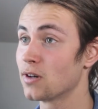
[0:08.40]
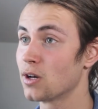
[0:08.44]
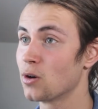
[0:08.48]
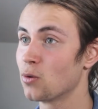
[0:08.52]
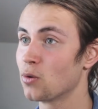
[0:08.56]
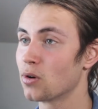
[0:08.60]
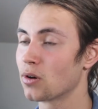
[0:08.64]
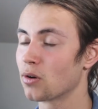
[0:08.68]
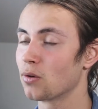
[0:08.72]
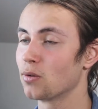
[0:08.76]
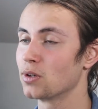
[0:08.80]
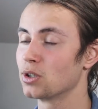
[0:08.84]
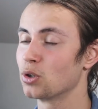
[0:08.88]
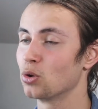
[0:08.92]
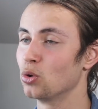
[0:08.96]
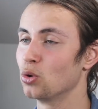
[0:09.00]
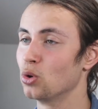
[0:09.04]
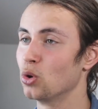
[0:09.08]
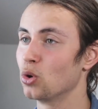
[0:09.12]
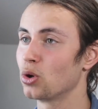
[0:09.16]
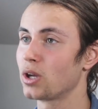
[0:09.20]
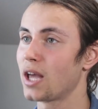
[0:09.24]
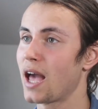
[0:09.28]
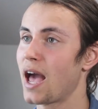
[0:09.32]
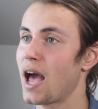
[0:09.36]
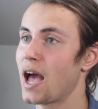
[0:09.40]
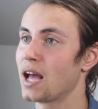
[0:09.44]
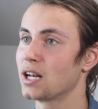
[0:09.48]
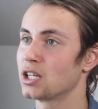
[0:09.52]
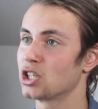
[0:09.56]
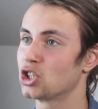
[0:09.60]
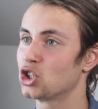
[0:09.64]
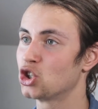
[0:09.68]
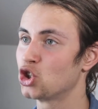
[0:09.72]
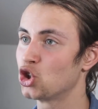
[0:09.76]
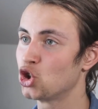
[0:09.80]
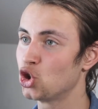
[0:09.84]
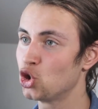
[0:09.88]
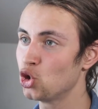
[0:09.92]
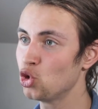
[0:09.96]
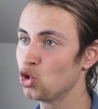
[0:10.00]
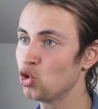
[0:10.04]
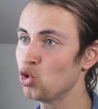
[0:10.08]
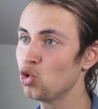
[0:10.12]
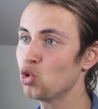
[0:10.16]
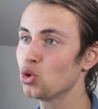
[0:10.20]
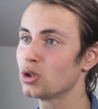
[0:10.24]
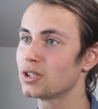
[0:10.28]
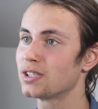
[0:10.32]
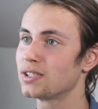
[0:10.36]
video, we're going to look at
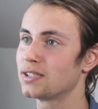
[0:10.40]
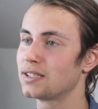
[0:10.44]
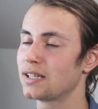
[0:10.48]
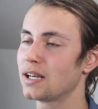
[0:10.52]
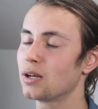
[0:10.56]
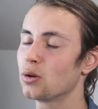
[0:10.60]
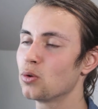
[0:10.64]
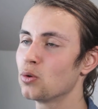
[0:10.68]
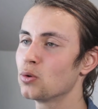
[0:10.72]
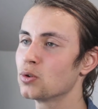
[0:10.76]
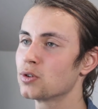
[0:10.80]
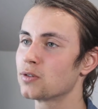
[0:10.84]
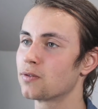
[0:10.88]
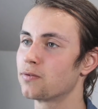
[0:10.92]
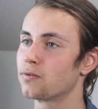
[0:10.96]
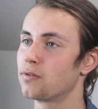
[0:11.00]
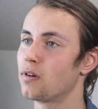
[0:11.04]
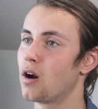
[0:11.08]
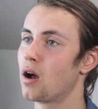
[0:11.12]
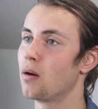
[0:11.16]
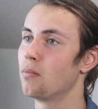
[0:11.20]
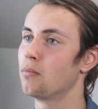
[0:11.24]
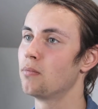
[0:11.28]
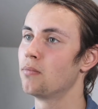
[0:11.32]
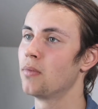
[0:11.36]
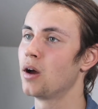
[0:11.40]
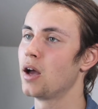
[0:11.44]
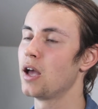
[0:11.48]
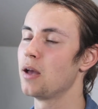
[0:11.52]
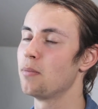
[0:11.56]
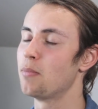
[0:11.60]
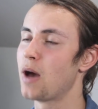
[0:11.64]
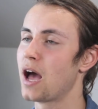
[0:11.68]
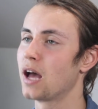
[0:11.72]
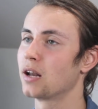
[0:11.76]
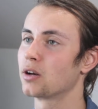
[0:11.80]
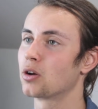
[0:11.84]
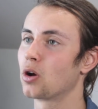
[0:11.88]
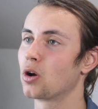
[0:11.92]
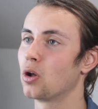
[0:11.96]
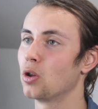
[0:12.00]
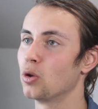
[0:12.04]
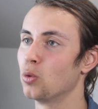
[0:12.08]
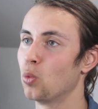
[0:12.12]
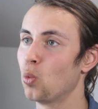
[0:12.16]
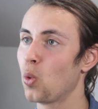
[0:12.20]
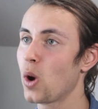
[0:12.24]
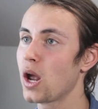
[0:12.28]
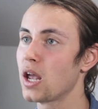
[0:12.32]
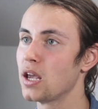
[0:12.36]
two singles from a band
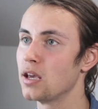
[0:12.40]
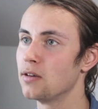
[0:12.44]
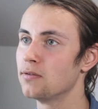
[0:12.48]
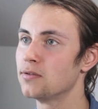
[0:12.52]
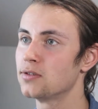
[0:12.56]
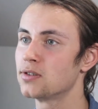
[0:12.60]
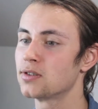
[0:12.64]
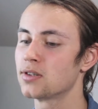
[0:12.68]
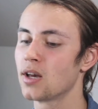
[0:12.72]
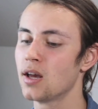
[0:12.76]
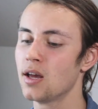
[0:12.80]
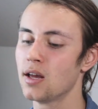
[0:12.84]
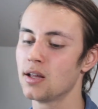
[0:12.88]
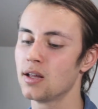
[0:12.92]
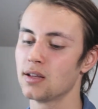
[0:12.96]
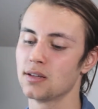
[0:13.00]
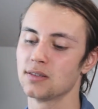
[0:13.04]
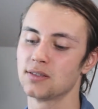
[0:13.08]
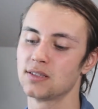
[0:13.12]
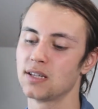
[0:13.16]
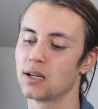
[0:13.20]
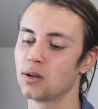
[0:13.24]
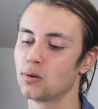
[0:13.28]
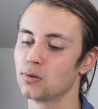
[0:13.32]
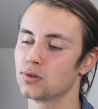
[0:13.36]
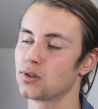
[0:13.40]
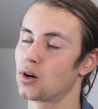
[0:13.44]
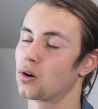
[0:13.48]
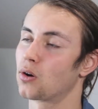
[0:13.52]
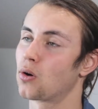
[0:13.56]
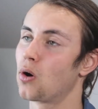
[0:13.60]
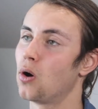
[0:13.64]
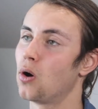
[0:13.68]
called Wavves. The singles are